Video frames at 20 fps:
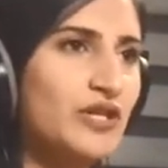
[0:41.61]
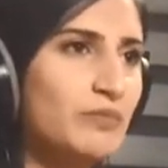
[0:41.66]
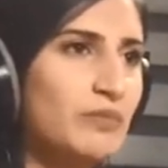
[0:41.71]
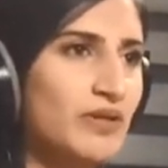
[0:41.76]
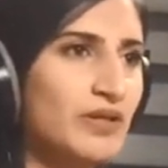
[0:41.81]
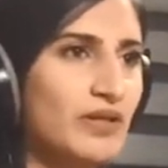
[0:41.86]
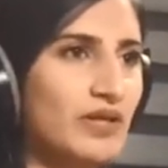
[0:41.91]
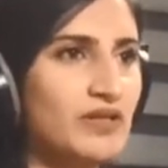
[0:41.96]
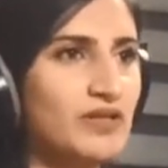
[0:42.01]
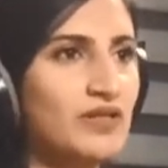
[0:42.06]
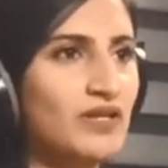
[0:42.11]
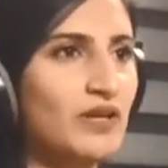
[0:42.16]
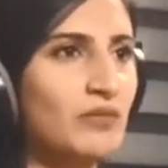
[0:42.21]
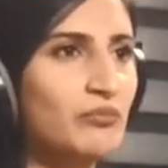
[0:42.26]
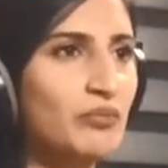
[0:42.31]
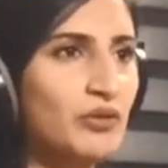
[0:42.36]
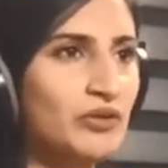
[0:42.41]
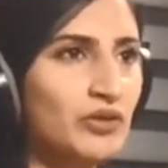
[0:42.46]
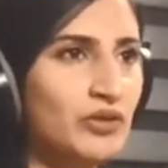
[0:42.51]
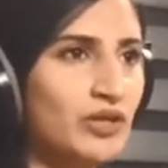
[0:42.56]
keeping it
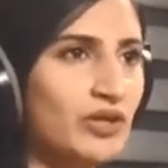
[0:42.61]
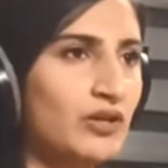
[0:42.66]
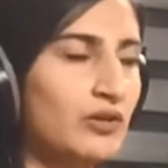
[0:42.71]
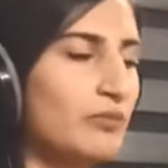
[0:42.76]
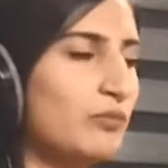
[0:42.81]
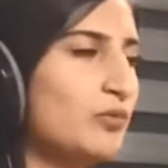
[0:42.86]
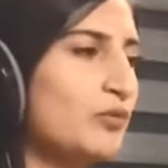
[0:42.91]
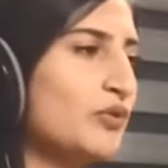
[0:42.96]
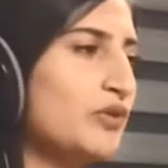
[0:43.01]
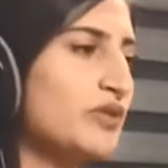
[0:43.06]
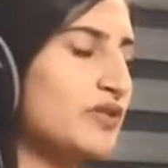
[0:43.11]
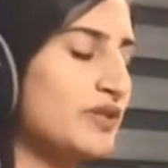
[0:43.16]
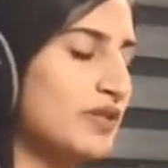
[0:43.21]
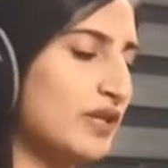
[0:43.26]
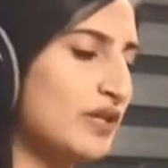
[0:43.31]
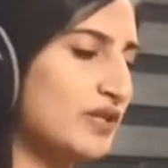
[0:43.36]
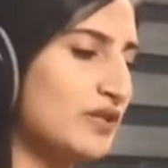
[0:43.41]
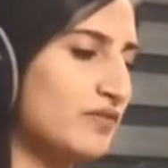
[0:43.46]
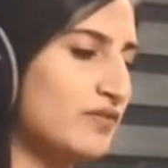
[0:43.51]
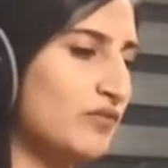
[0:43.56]
inside, bottling up all this
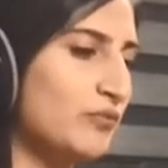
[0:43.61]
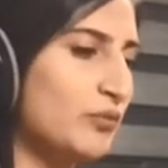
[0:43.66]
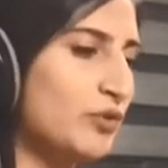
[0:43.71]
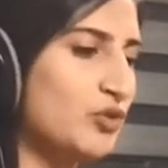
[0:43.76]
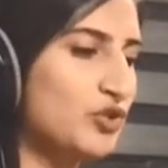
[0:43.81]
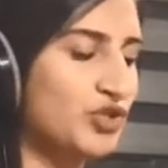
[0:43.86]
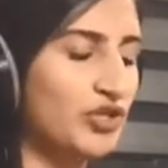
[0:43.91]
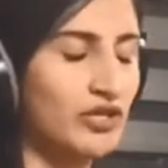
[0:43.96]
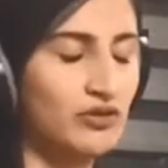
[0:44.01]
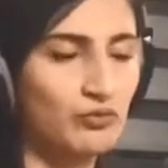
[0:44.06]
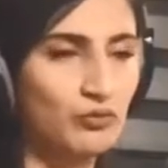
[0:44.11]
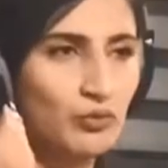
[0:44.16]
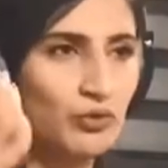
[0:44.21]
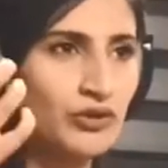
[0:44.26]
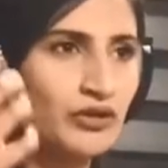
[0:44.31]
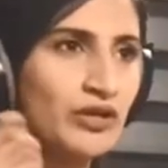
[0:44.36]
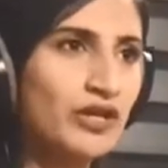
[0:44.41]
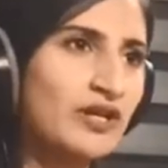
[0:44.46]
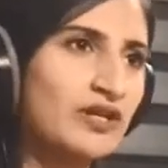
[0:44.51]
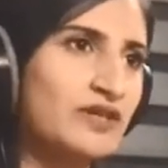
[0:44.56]
negative emotion, and
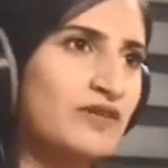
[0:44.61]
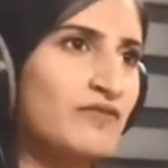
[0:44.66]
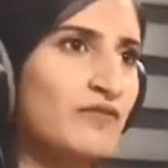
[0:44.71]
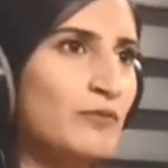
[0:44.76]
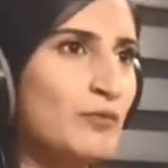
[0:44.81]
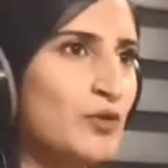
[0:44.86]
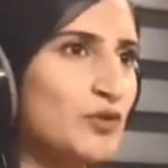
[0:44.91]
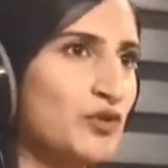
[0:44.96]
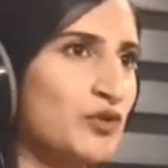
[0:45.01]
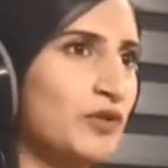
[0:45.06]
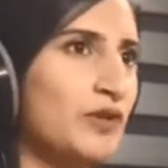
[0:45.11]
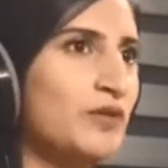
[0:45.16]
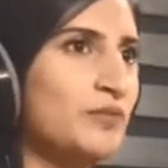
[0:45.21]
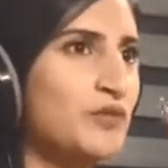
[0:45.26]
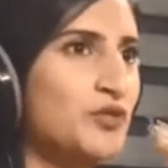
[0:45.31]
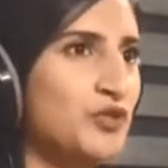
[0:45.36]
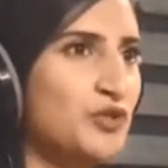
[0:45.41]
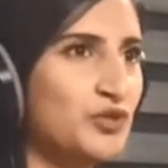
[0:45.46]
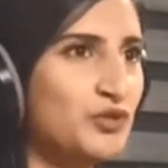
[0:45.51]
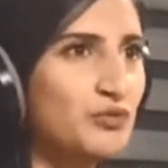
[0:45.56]
one negative emotion
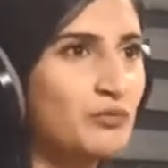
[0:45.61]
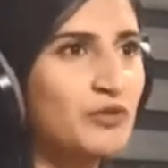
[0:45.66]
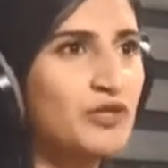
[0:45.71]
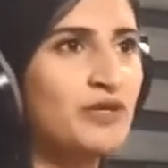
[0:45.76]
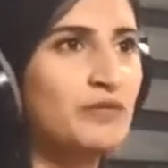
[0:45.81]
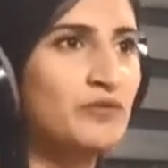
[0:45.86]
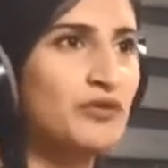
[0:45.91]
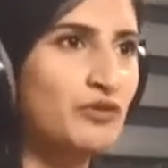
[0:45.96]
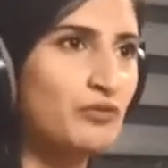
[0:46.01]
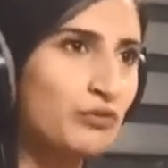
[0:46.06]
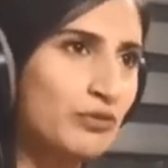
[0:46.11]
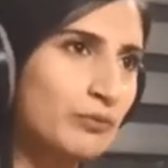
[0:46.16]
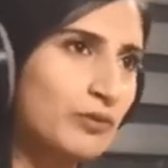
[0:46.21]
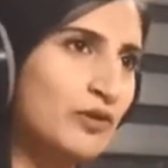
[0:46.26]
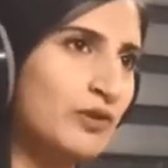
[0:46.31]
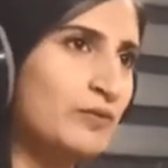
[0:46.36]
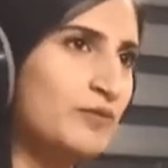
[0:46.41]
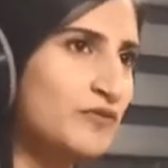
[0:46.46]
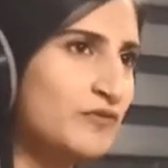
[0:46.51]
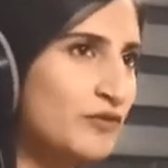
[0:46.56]
comes two, becomes three,
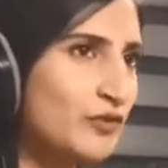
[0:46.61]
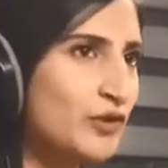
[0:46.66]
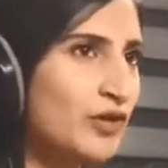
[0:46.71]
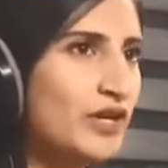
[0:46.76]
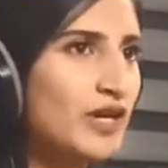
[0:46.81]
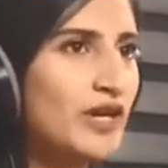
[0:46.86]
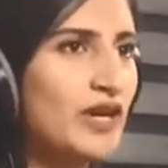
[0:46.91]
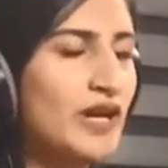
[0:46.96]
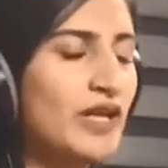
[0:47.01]
becomes four,